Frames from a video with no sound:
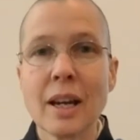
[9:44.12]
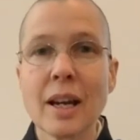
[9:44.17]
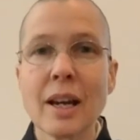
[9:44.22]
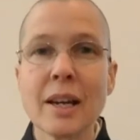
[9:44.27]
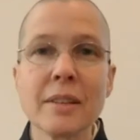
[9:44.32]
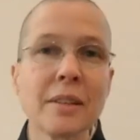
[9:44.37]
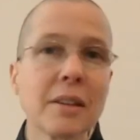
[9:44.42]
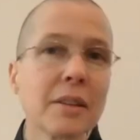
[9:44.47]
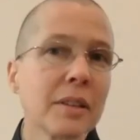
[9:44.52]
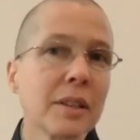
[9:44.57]
And
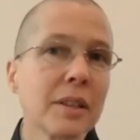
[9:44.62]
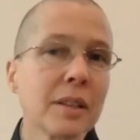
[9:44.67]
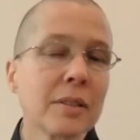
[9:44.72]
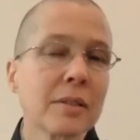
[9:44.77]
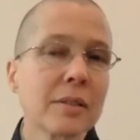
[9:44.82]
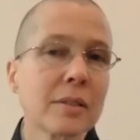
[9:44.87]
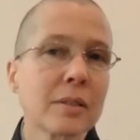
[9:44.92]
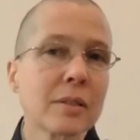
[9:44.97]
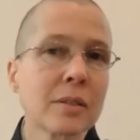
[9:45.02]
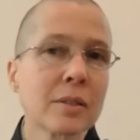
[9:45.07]
the thing is,
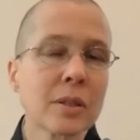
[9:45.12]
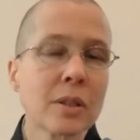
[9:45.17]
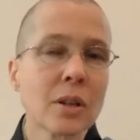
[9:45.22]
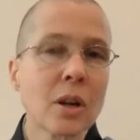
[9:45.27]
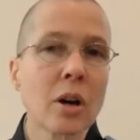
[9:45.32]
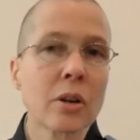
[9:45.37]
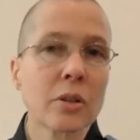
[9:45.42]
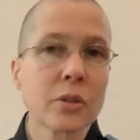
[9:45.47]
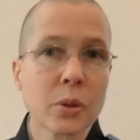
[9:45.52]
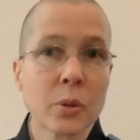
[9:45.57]
this is
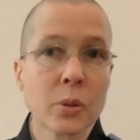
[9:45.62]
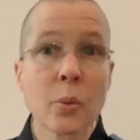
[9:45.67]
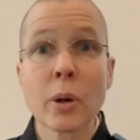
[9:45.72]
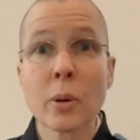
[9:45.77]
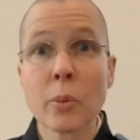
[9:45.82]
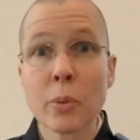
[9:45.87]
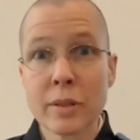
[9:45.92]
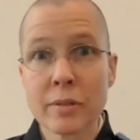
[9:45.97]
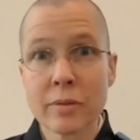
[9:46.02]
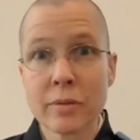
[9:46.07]
also where
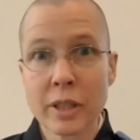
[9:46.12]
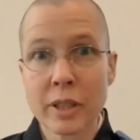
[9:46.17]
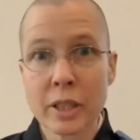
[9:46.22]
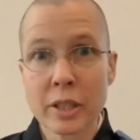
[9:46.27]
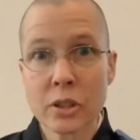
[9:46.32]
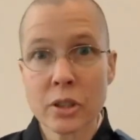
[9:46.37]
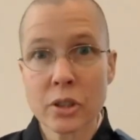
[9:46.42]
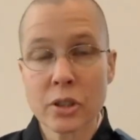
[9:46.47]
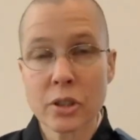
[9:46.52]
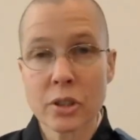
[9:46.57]
we
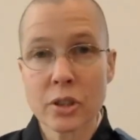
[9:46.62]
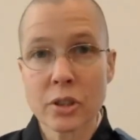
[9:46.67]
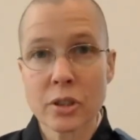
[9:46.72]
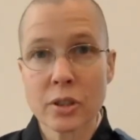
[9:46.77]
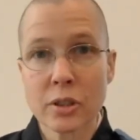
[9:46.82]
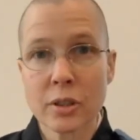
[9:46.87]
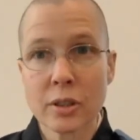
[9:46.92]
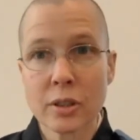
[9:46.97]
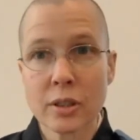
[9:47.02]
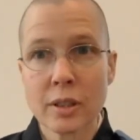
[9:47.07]
finish,
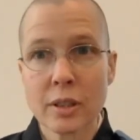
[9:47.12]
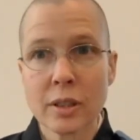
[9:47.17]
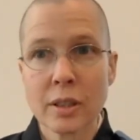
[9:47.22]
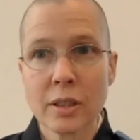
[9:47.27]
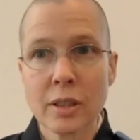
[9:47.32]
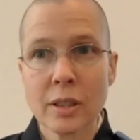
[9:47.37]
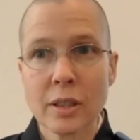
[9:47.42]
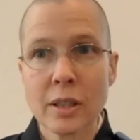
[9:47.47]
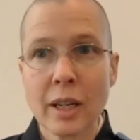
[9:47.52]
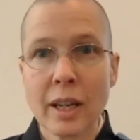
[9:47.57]

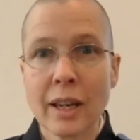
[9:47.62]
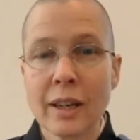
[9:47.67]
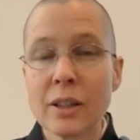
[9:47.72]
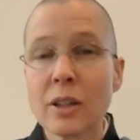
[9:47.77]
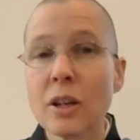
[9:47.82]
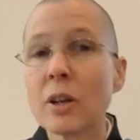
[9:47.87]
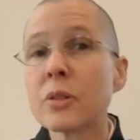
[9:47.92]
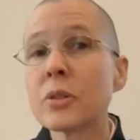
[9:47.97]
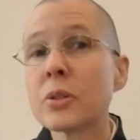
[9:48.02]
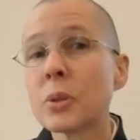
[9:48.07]
and
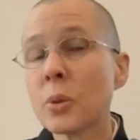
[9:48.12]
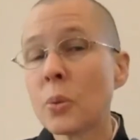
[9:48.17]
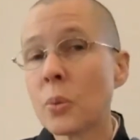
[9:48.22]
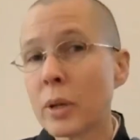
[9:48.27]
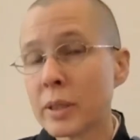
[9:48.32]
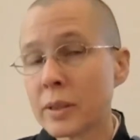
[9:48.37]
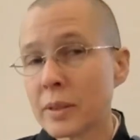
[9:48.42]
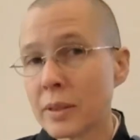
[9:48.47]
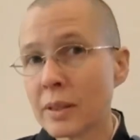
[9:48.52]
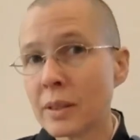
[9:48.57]
also
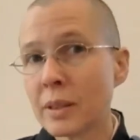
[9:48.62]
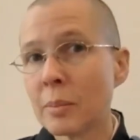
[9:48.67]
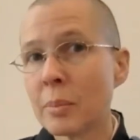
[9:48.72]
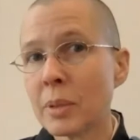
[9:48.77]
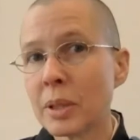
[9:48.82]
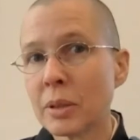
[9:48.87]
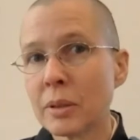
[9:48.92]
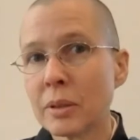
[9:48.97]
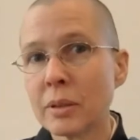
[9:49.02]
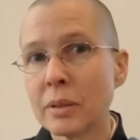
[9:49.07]
what's in the
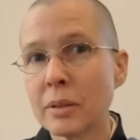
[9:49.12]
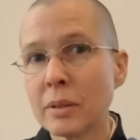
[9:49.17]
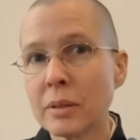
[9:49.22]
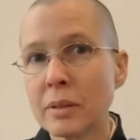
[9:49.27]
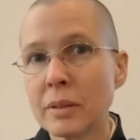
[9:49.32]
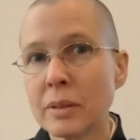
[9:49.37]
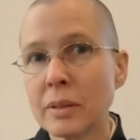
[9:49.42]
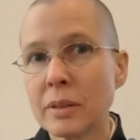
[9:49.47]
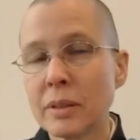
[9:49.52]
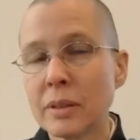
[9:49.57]
middle,
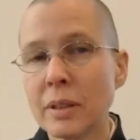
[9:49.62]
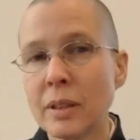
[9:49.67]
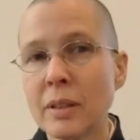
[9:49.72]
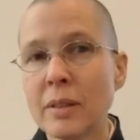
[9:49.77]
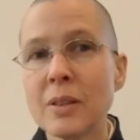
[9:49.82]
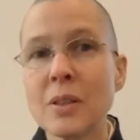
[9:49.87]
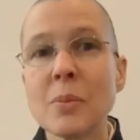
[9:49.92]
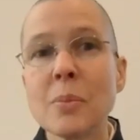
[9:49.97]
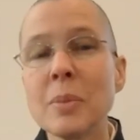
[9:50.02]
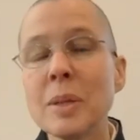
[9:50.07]

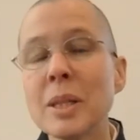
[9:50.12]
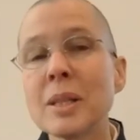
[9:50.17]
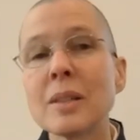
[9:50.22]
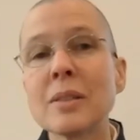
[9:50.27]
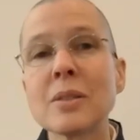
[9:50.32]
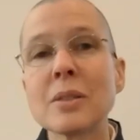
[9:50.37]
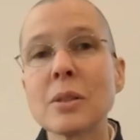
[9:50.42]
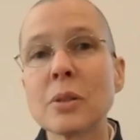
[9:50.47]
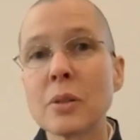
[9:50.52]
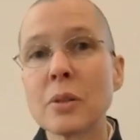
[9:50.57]
because
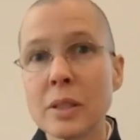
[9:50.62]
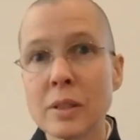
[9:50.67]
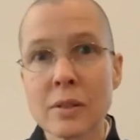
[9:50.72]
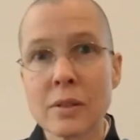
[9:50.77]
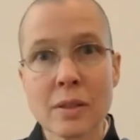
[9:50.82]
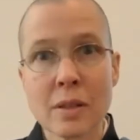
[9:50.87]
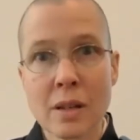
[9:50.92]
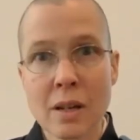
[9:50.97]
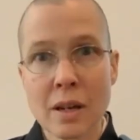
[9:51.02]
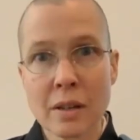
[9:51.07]
there is
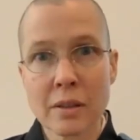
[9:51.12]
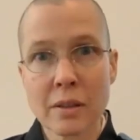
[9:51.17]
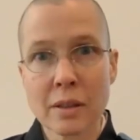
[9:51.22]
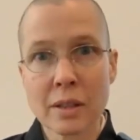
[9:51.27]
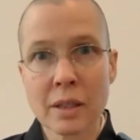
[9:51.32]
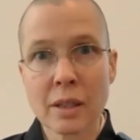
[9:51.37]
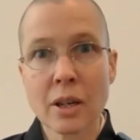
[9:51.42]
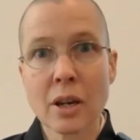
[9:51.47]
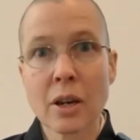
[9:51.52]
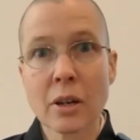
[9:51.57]

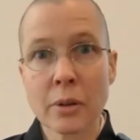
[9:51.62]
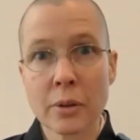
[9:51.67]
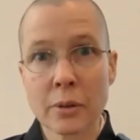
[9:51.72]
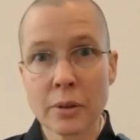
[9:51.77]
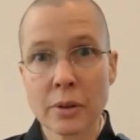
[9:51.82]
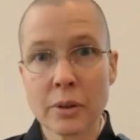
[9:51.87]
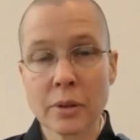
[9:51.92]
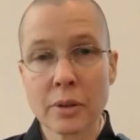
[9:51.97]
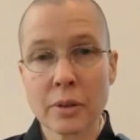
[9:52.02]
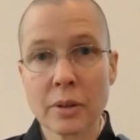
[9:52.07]
nothing
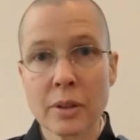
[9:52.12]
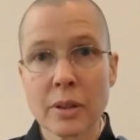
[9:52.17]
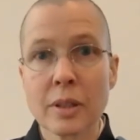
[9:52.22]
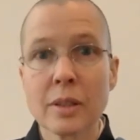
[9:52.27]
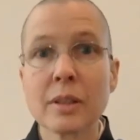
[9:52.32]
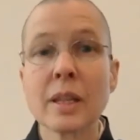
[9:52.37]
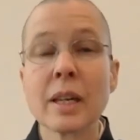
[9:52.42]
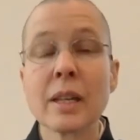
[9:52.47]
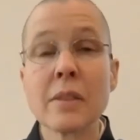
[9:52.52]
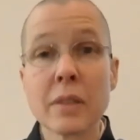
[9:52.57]
other
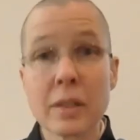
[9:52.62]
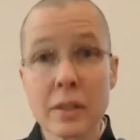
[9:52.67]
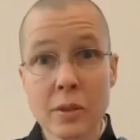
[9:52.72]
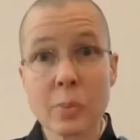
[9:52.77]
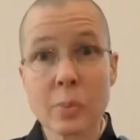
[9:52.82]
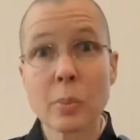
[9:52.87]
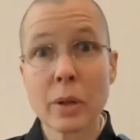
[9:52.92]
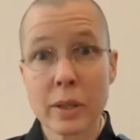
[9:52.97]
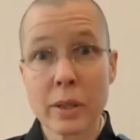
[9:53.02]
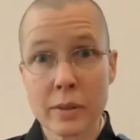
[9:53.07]
than this
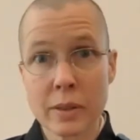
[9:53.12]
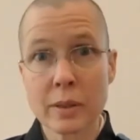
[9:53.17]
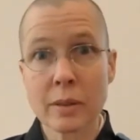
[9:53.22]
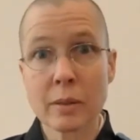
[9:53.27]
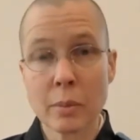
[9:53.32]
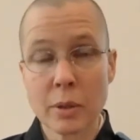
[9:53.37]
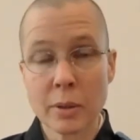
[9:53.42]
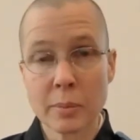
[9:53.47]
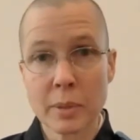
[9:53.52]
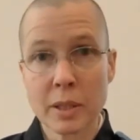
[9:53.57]
present
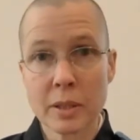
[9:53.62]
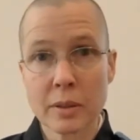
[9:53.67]
moment.